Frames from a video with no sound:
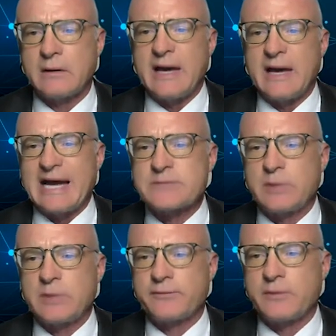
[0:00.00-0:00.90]

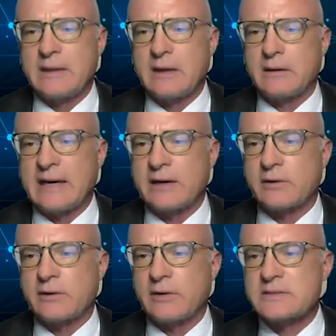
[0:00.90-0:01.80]
aspirated from the iliac
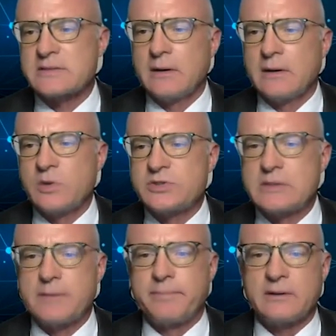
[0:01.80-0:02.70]
crest, which is
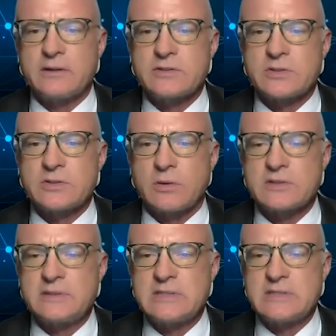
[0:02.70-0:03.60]
an abundant source
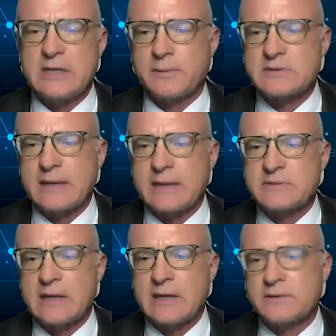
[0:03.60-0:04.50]
of mesenchymal stem
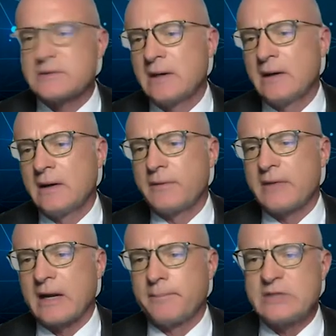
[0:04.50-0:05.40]
cells that
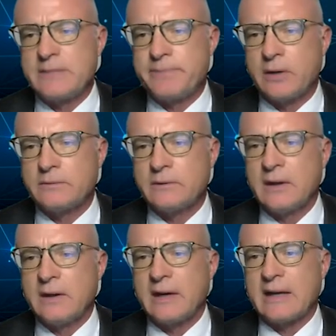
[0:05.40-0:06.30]
are multipotent
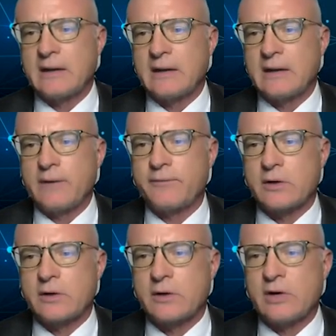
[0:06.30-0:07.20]
and allow for the
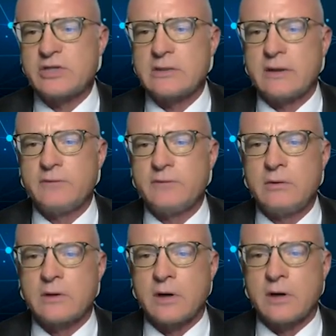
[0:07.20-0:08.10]
creation of new
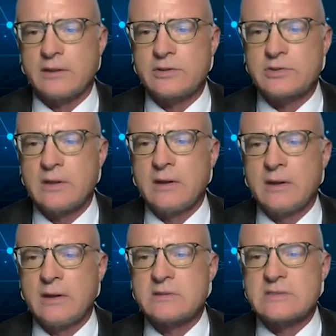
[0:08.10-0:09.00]
cartilage.
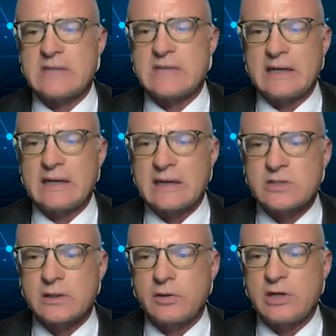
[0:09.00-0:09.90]
Cytokine
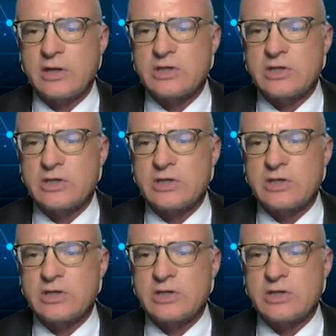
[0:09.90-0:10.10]
secretion